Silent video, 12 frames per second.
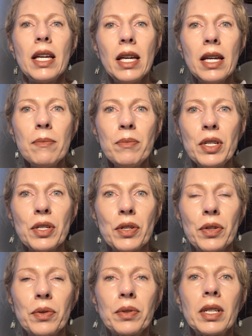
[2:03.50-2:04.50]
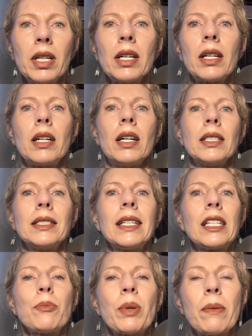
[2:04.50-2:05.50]
immune a
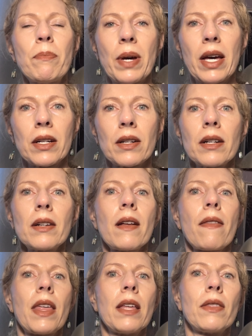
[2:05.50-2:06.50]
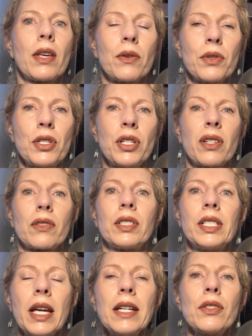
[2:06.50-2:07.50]
little bit better than those children
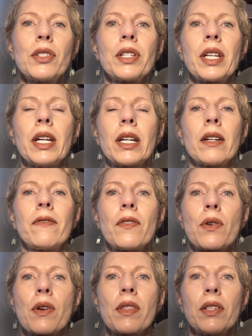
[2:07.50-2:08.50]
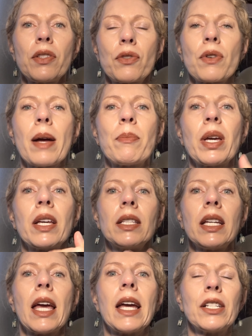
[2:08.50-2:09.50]
yesteryear for the strep and
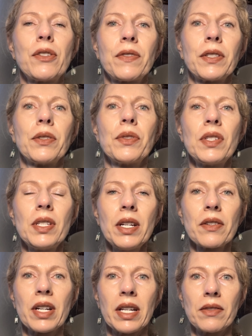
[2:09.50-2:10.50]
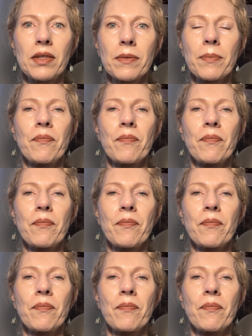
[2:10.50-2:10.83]
the H. flu series.